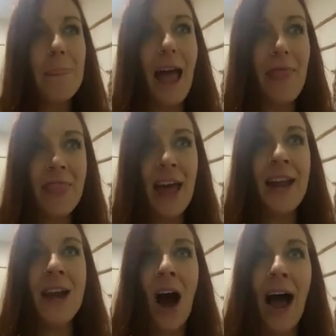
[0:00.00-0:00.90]
And
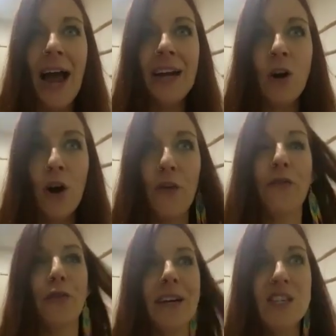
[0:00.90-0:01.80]
then I got a
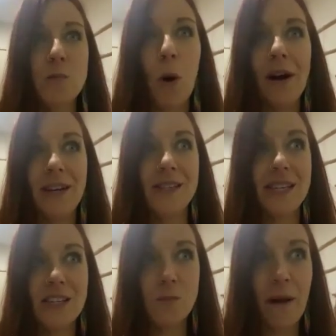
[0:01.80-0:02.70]
free spot in a
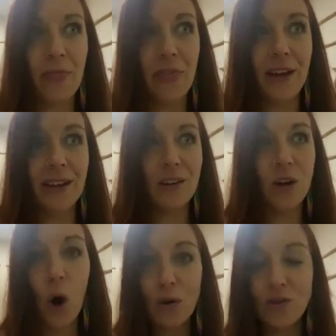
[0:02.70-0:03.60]
6-month like
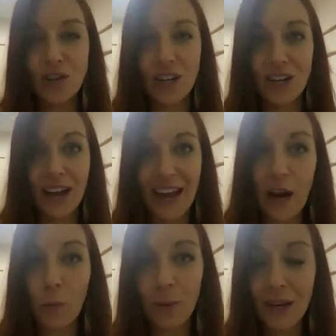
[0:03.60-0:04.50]
coaching
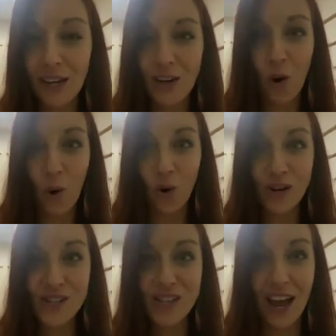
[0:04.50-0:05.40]
NLP
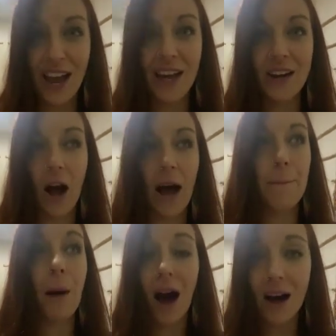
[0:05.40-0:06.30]
course, and I
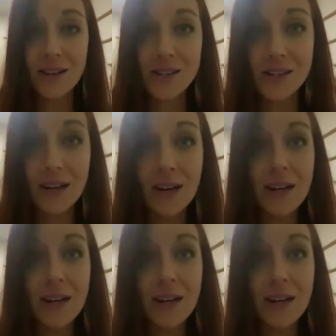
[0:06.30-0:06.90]
passed.